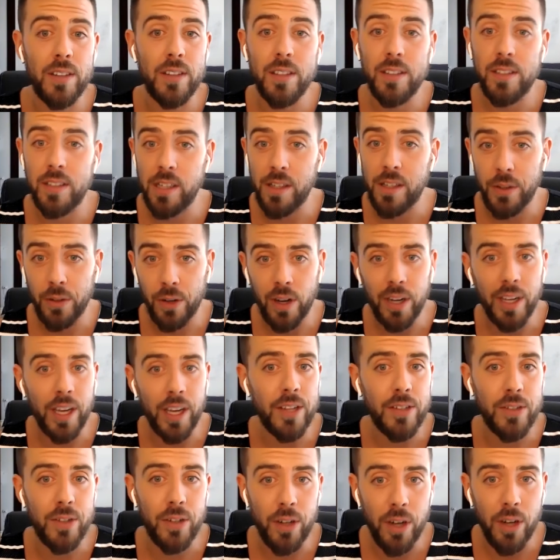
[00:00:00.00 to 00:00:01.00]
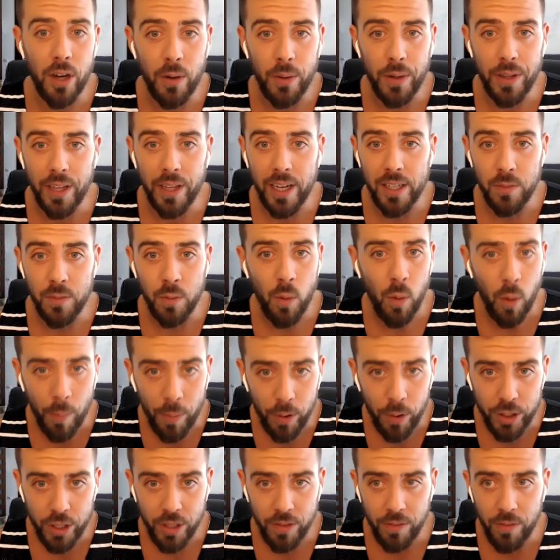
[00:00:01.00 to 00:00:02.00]
It's either a yes or no, and that's what we're
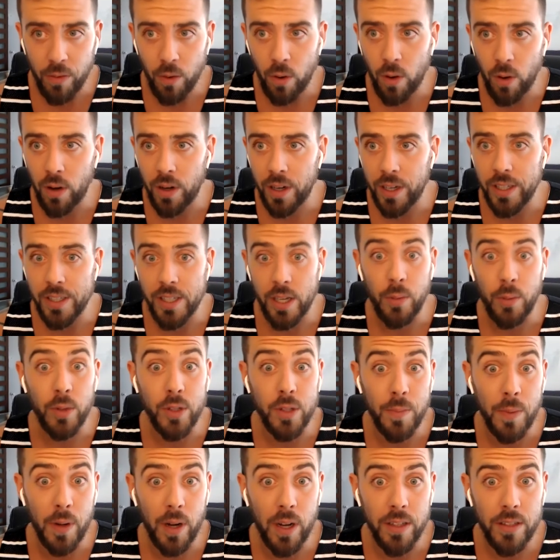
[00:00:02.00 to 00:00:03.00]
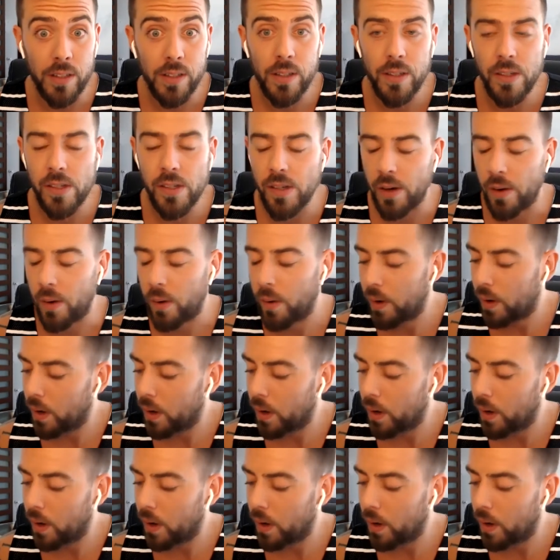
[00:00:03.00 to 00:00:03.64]
pushing for is a response. So,